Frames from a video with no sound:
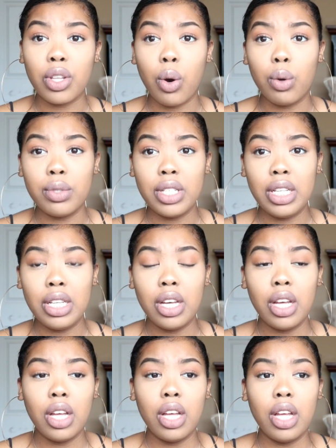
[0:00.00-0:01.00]
The only
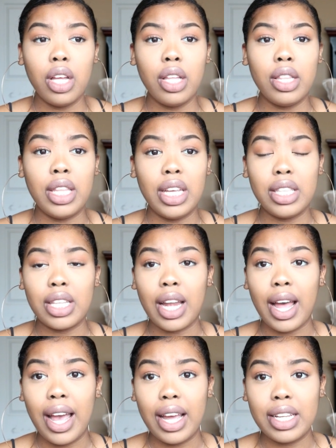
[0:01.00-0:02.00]
thing that
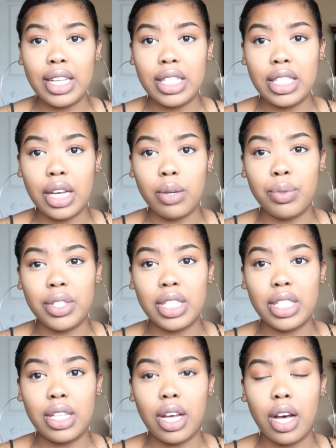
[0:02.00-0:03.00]
I had to get done was
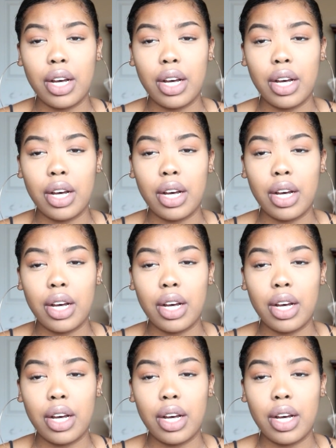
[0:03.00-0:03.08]
this